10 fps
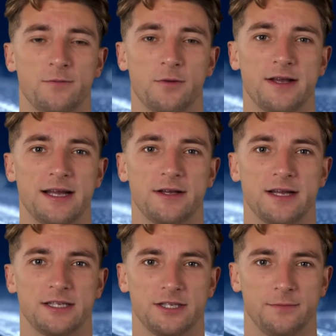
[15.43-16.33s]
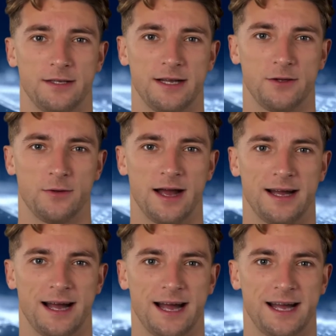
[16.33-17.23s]
with integrated GPU and
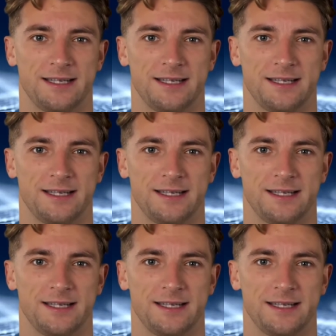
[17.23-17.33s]
AI